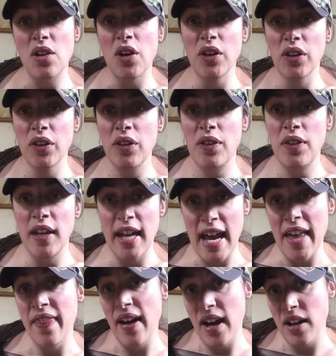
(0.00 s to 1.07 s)
it on the
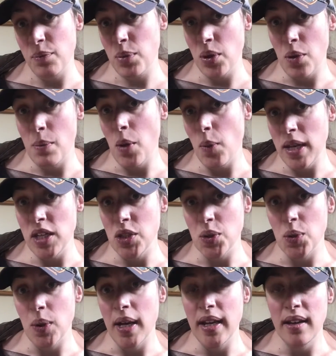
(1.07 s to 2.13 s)
net that I put on my
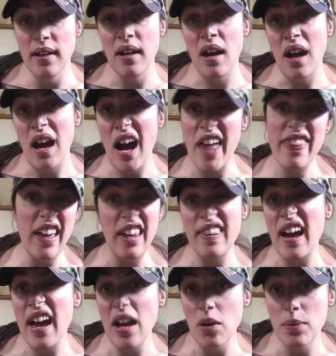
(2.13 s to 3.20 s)
window, and I think
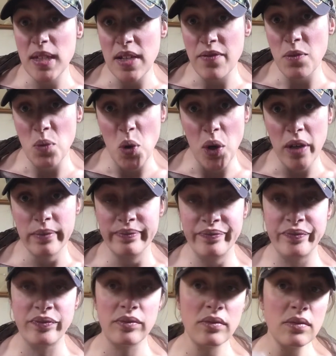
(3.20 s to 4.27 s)
that helped even more.
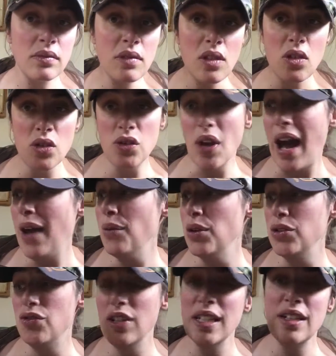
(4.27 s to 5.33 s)
So I
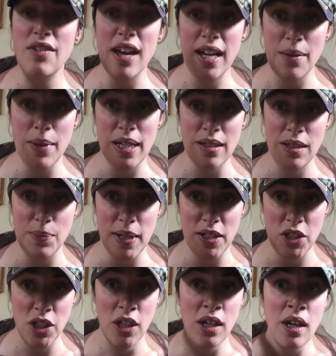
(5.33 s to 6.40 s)
would really recommend
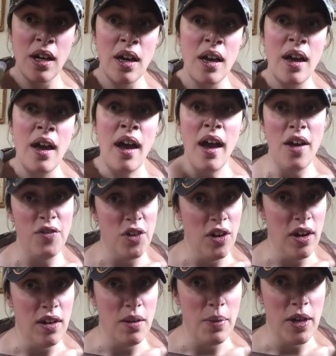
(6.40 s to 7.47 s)
Smidge if you're
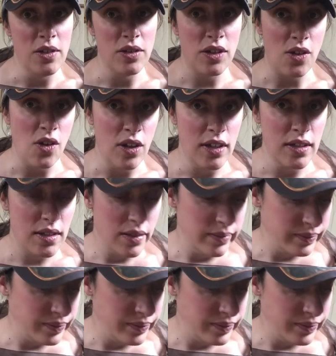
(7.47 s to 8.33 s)
out and about in Scotland.